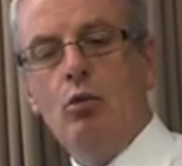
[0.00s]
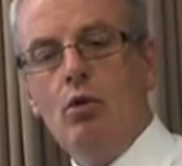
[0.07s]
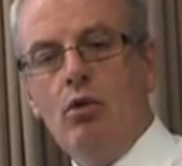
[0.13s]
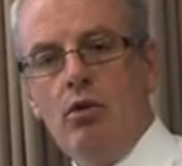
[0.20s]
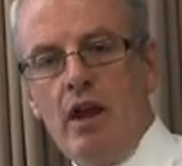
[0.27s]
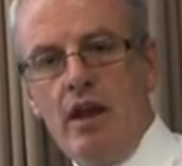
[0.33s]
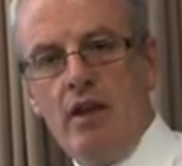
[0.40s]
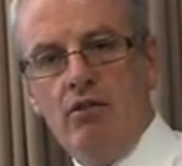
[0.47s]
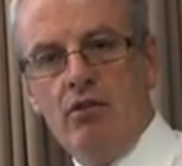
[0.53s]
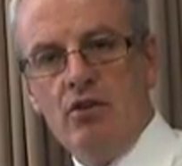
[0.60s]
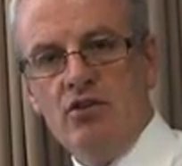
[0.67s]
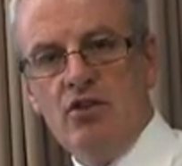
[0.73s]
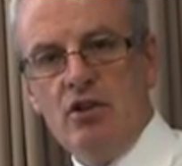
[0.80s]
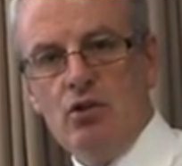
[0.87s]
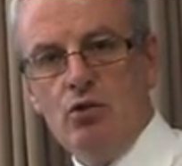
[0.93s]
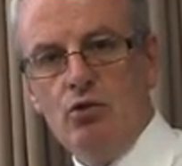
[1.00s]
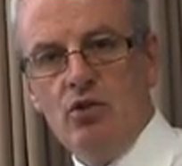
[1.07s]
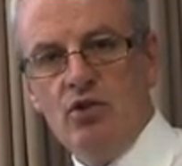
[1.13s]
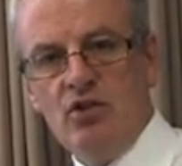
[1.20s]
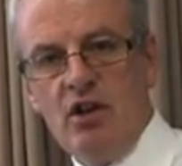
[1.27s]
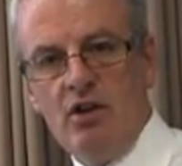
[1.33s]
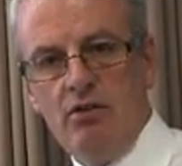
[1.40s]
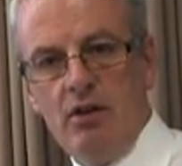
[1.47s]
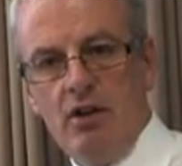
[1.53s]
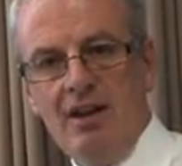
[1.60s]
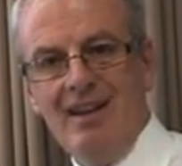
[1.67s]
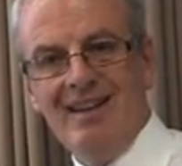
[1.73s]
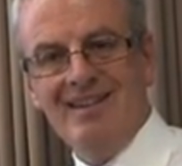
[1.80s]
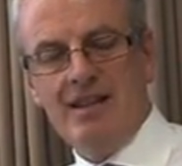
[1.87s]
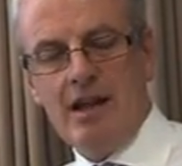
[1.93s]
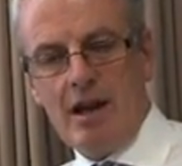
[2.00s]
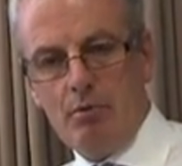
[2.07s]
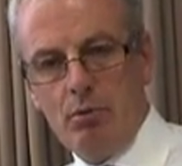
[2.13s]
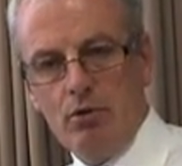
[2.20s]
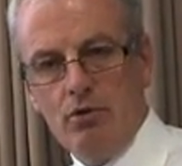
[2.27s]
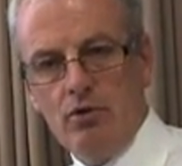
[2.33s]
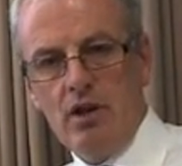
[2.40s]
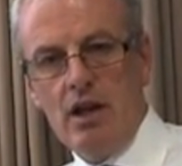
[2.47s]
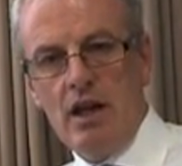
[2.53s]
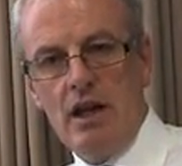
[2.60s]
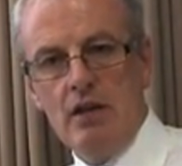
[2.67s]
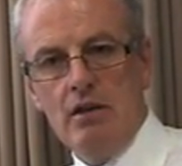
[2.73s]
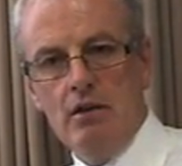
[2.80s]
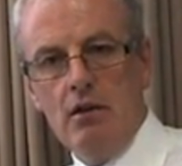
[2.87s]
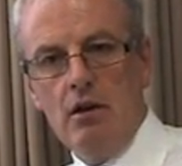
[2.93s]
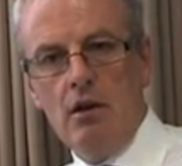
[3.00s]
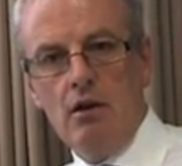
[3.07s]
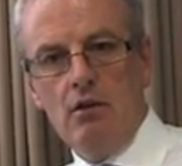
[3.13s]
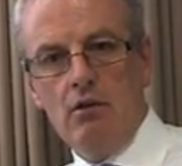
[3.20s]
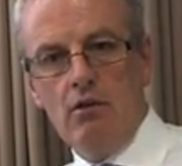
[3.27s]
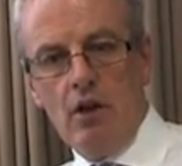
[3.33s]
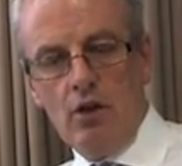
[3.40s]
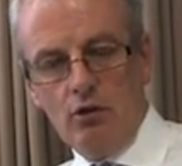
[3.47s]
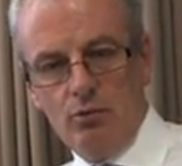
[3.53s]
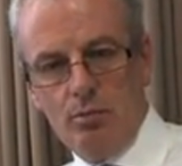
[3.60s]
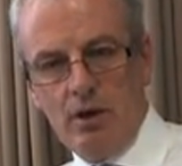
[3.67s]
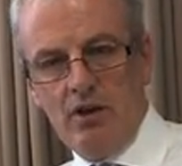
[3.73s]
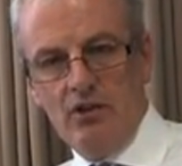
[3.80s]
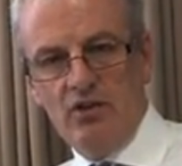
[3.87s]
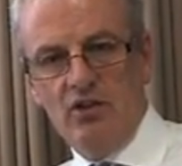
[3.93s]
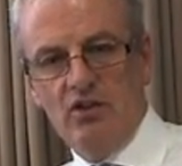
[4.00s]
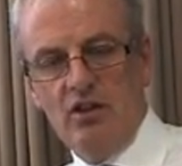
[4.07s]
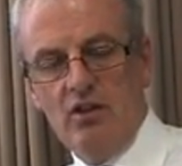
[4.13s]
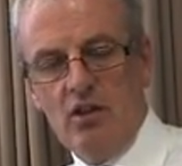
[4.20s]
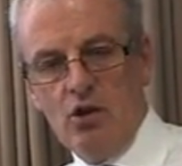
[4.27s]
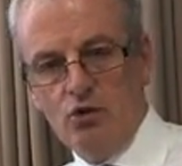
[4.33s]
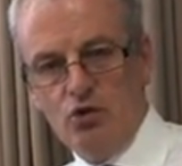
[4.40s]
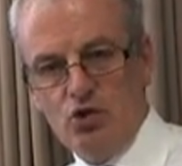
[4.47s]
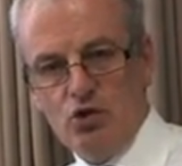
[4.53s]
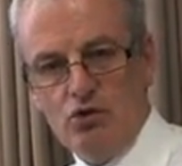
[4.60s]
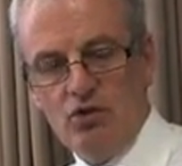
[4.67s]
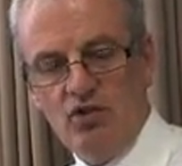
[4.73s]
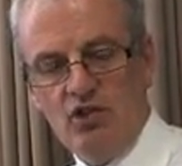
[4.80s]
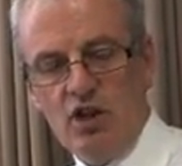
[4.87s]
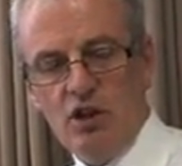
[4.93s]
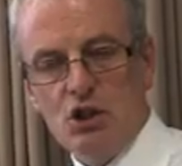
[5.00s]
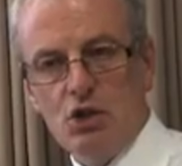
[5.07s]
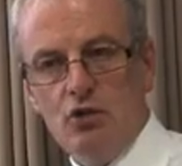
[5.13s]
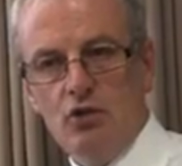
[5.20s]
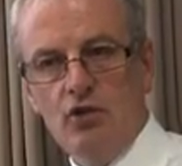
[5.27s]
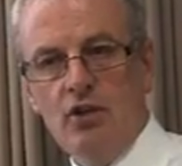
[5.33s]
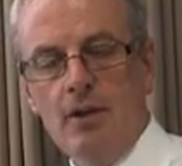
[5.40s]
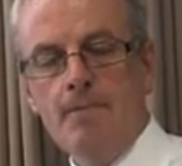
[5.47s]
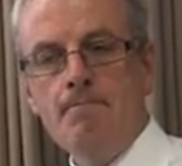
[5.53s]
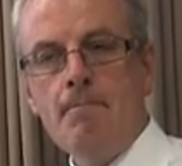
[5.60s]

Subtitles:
what they have continued to suffer has happened in those places, in those jurisdictions.